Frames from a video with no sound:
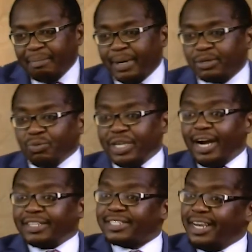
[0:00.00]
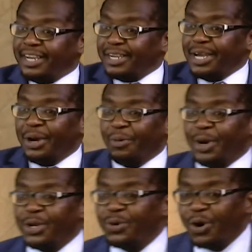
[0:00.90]
But we are saying,
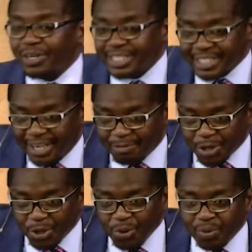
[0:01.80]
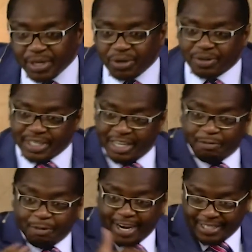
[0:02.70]
when you got saved, you were not
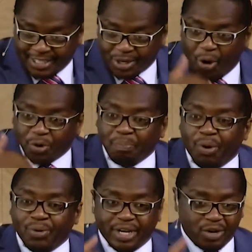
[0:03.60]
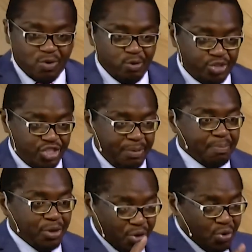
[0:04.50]
invited on board a cruise ship.
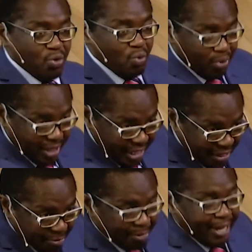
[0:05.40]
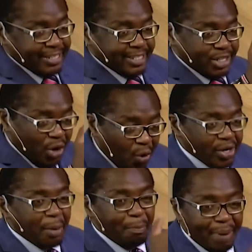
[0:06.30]
You were invited
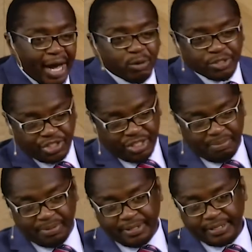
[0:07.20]
on a battleship.